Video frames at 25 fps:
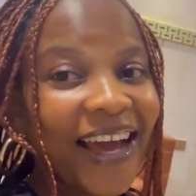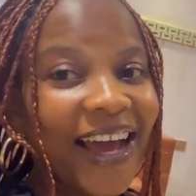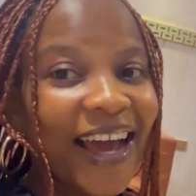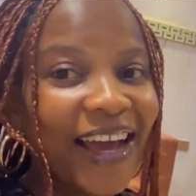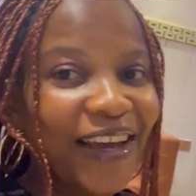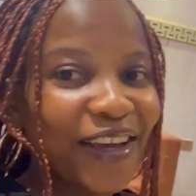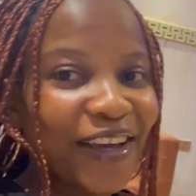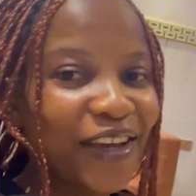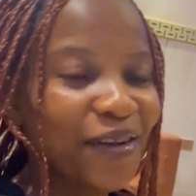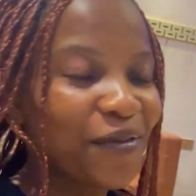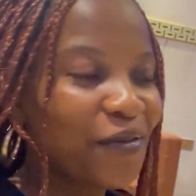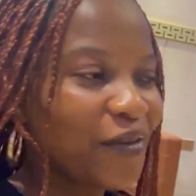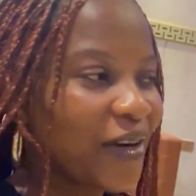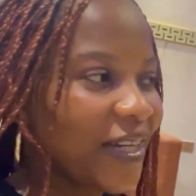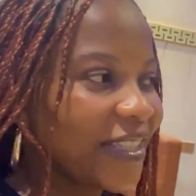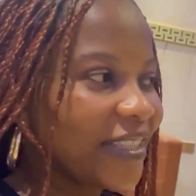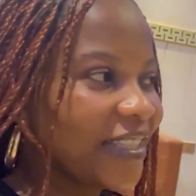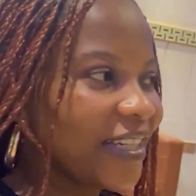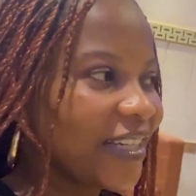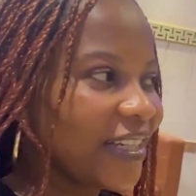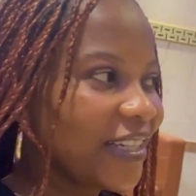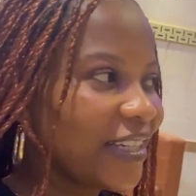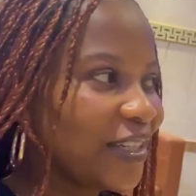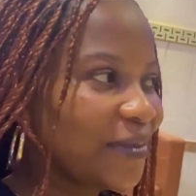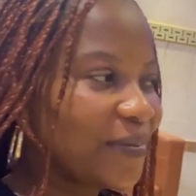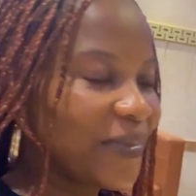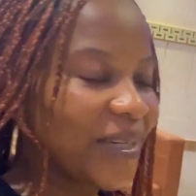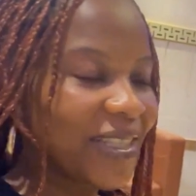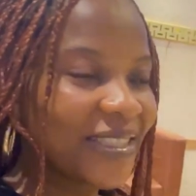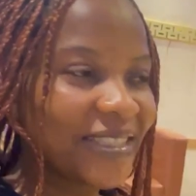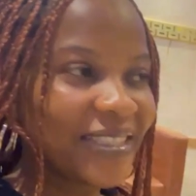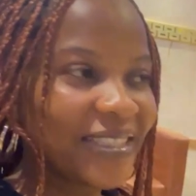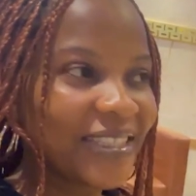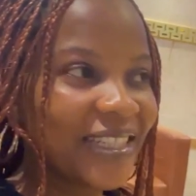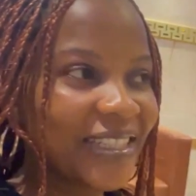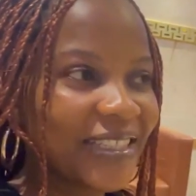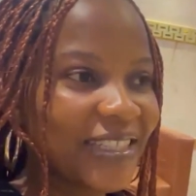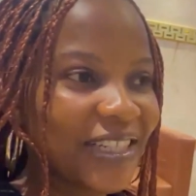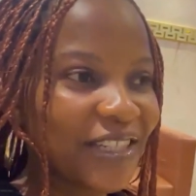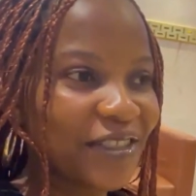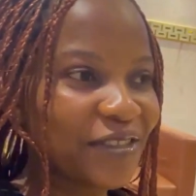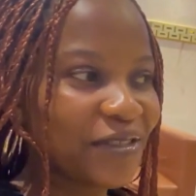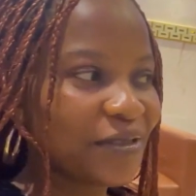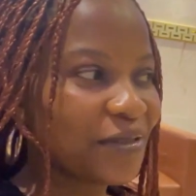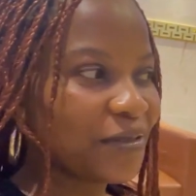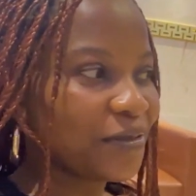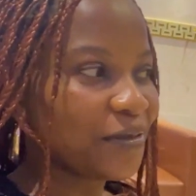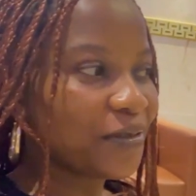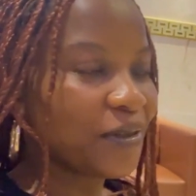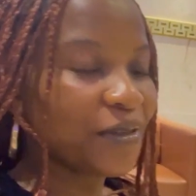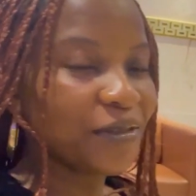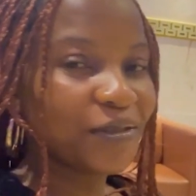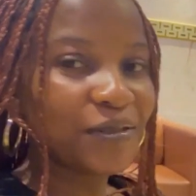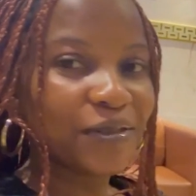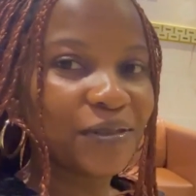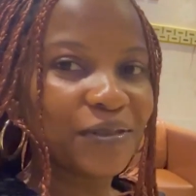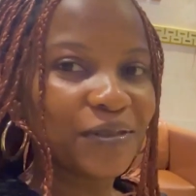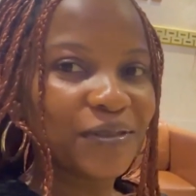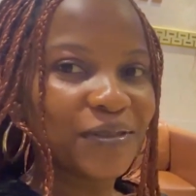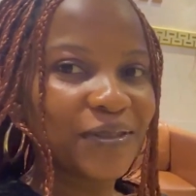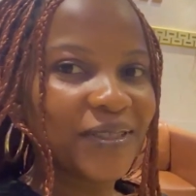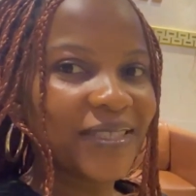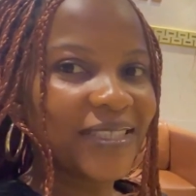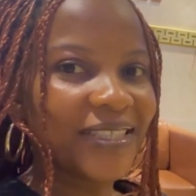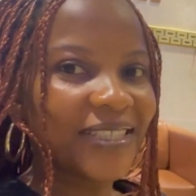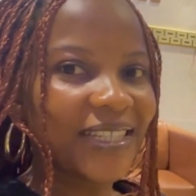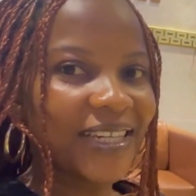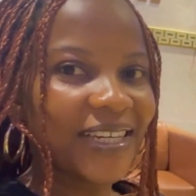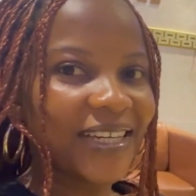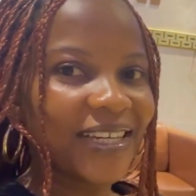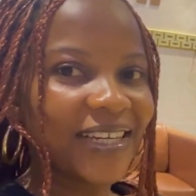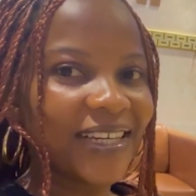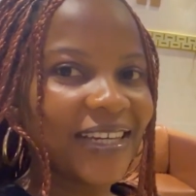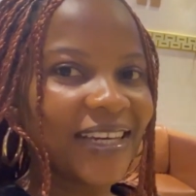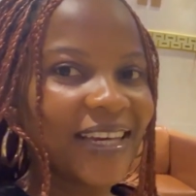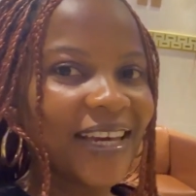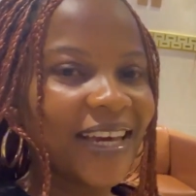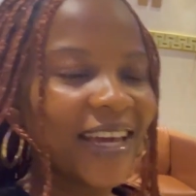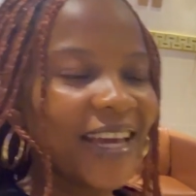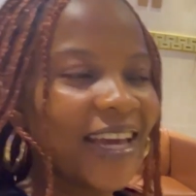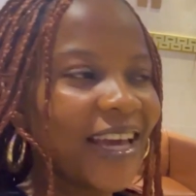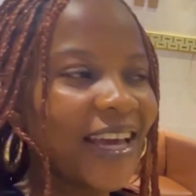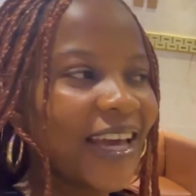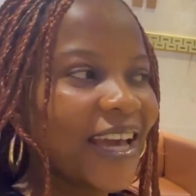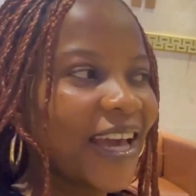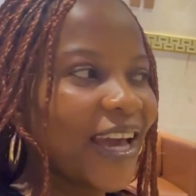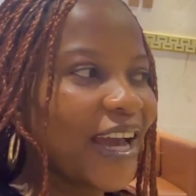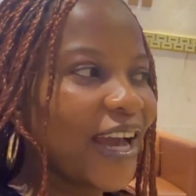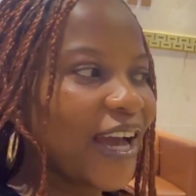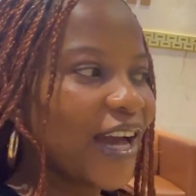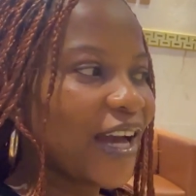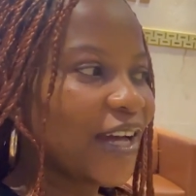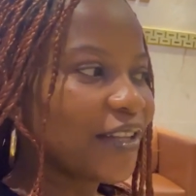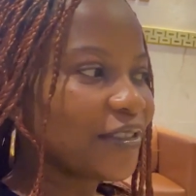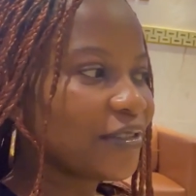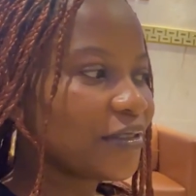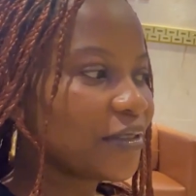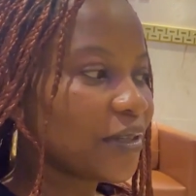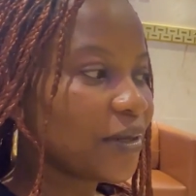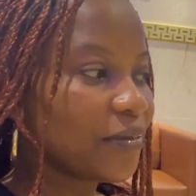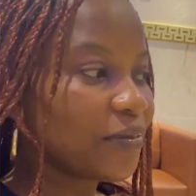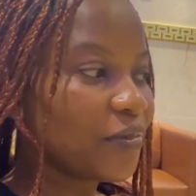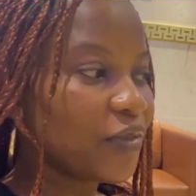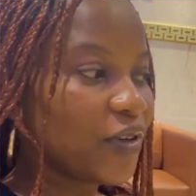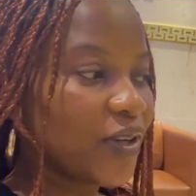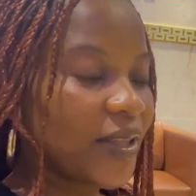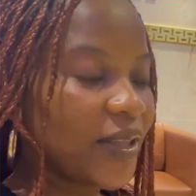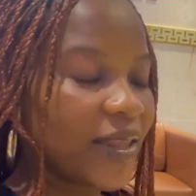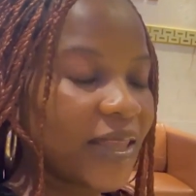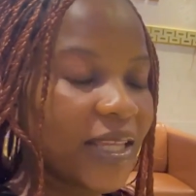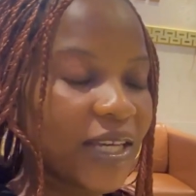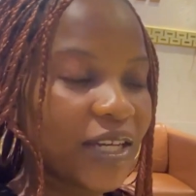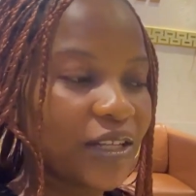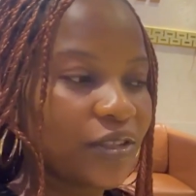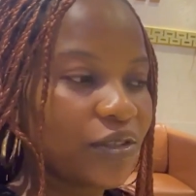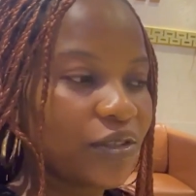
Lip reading: I came quite early. My Samantha is also today. So I'm going there